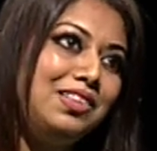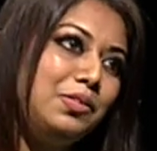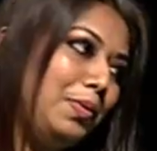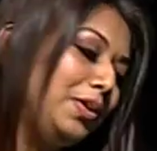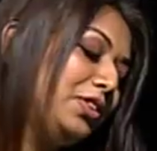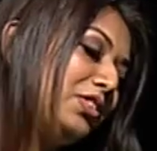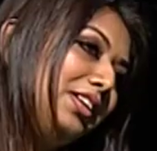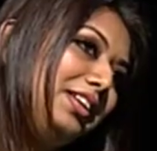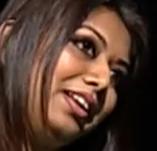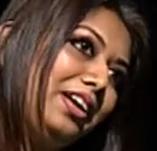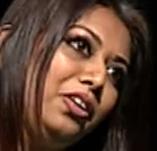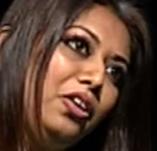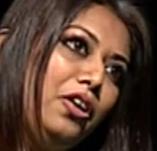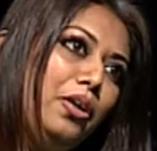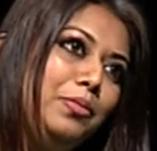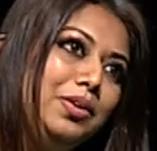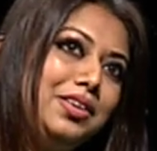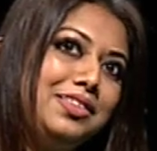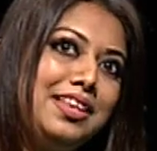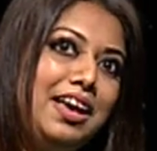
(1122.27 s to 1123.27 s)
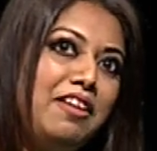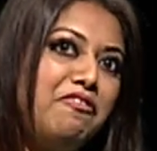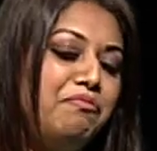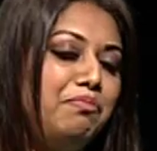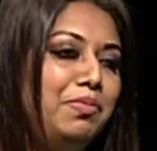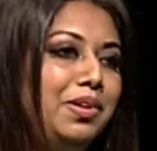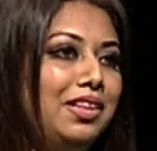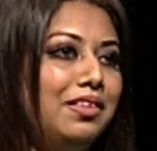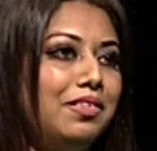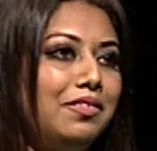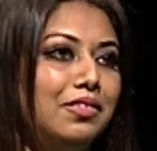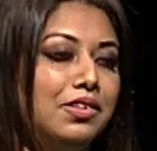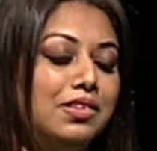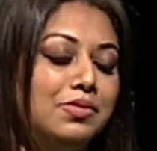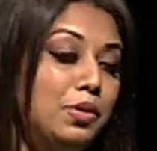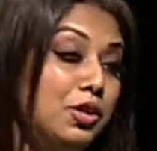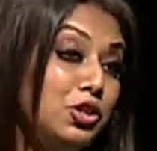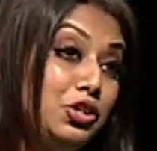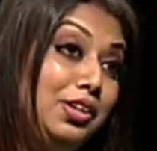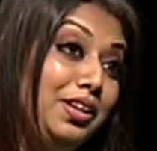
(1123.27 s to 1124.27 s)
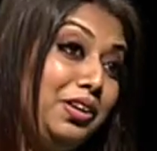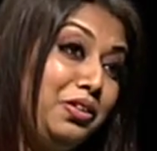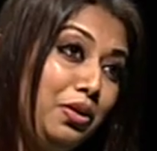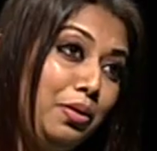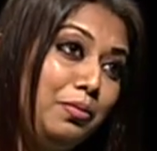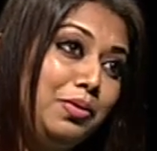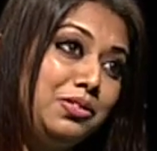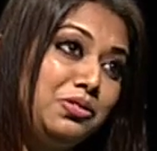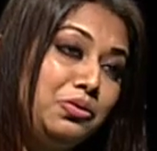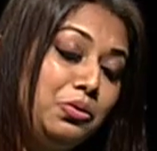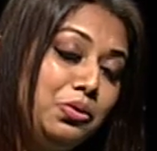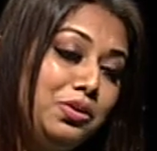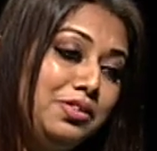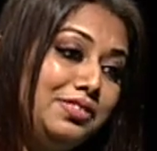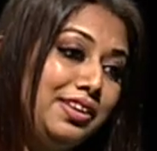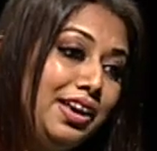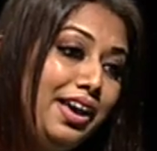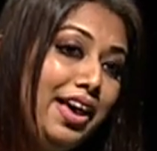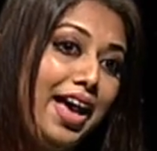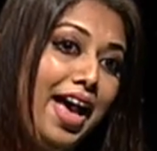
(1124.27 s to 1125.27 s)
Special economic zones